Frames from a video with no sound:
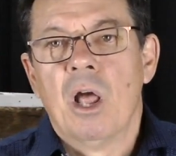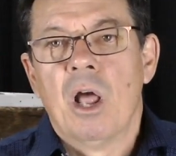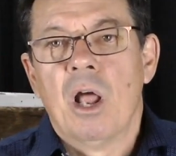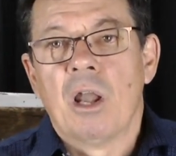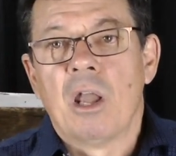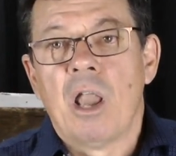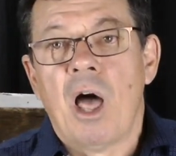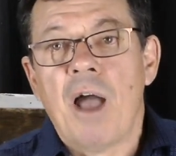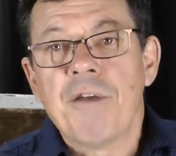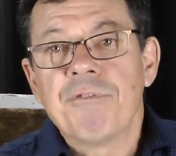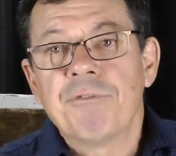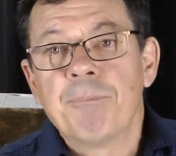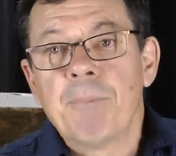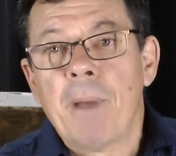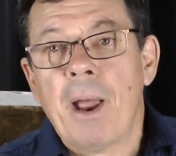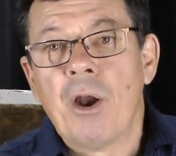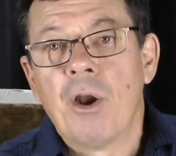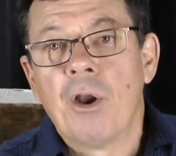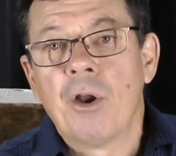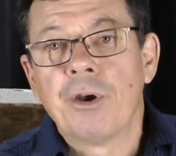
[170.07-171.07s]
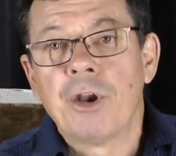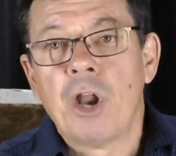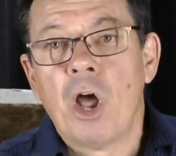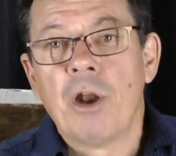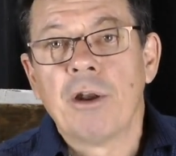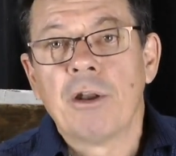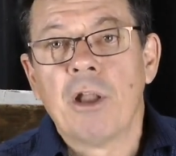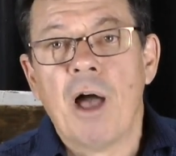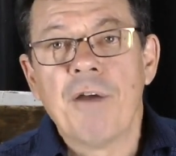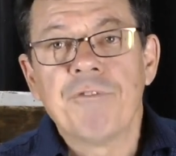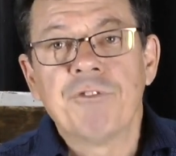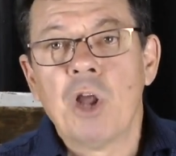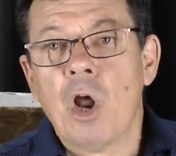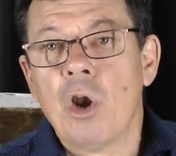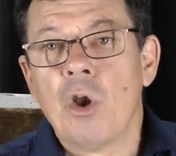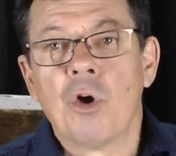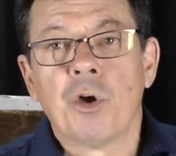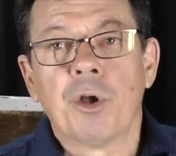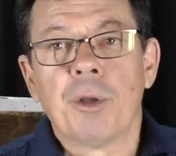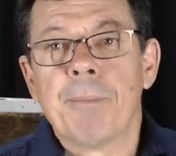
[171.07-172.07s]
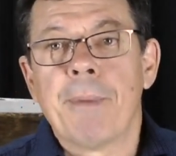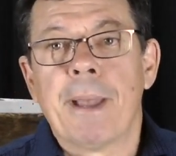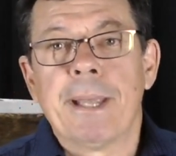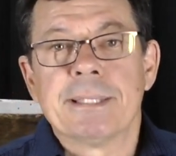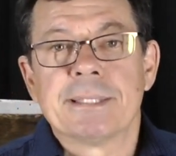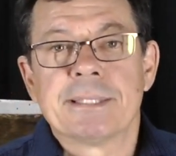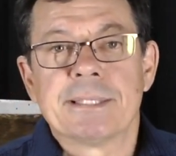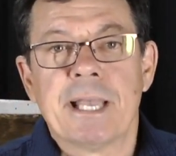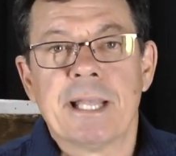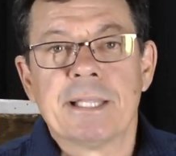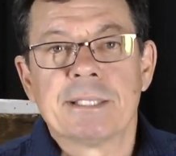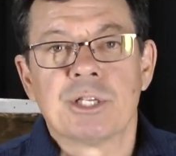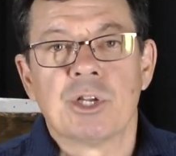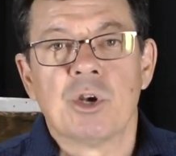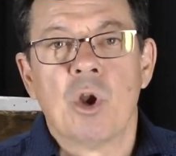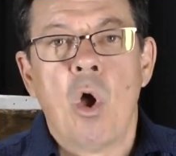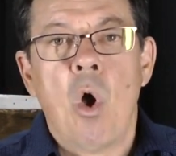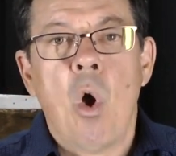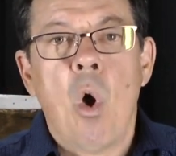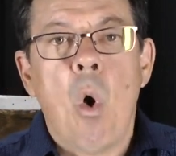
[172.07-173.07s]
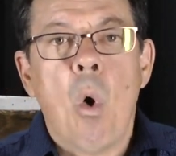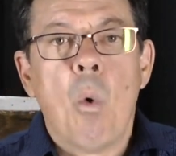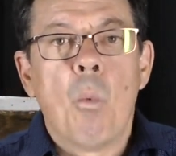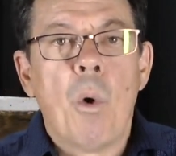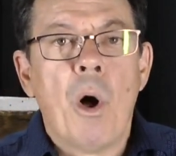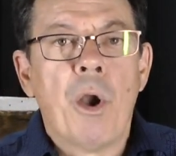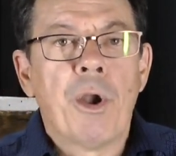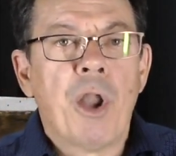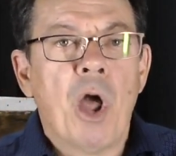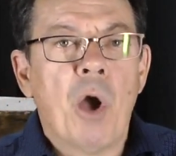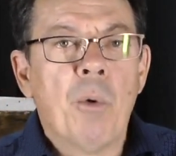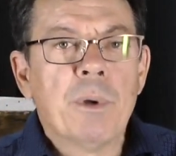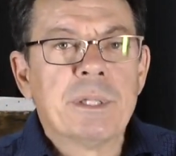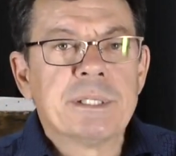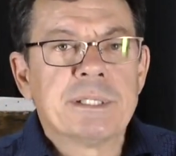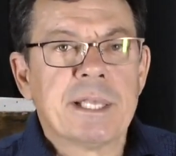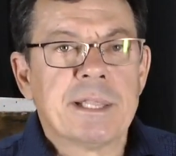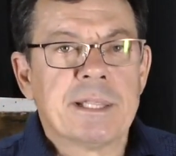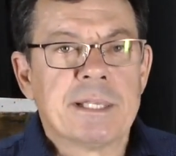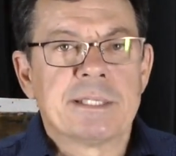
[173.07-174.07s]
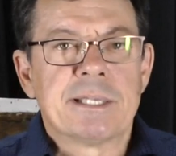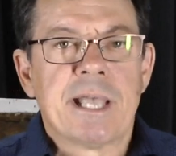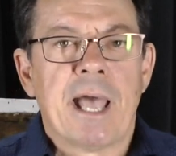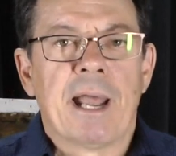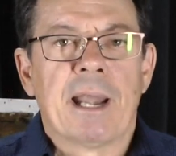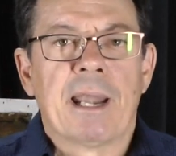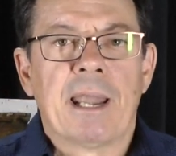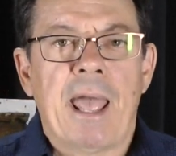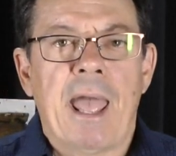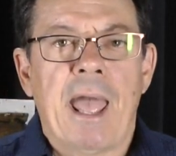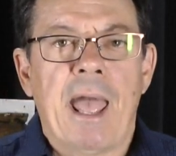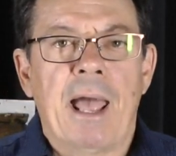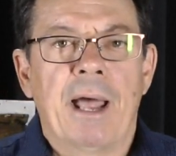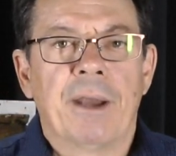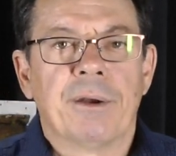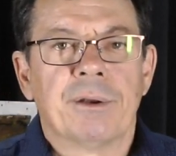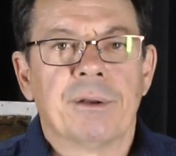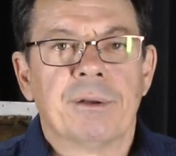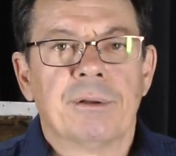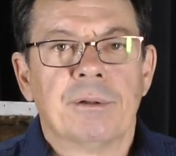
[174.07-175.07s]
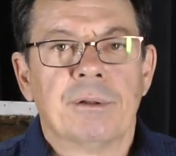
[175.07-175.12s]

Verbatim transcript: Life no, no, life no longer made sense, and while no one said this out loud,